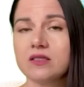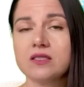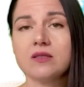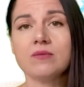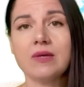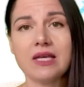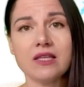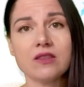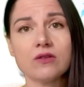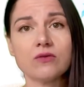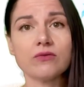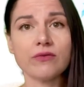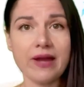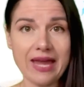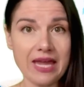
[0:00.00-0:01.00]
to make the
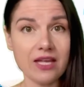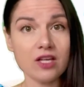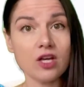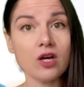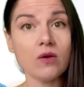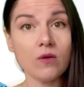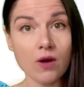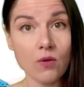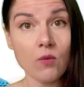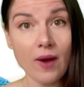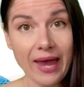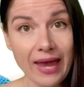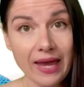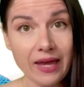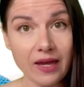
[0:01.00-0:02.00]
rain go
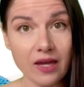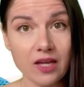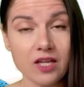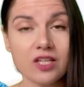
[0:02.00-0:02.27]
away.